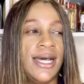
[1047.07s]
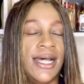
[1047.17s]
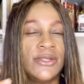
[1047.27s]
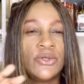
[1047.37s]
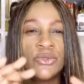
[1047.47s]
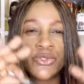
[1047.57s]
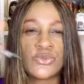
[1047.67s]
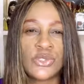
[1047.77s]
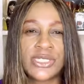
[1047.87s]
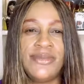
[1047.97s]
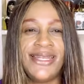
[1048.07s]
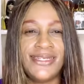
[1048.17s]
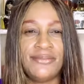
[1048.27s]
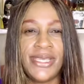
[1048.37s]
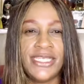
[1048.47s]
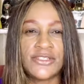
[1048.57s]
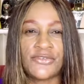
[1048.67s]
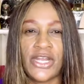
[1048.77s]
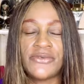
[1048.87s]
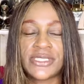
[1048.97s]
those watermelon-based
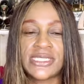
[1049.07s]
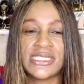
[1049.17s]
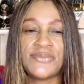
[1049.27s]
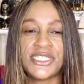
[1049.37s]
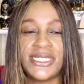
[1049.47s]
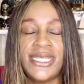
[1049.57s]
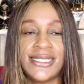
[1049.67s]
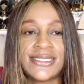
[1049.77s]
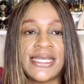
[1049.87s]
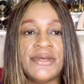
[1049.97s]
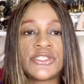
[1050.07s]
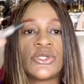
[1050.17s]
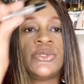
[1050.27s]
fragrances, especially in summer. So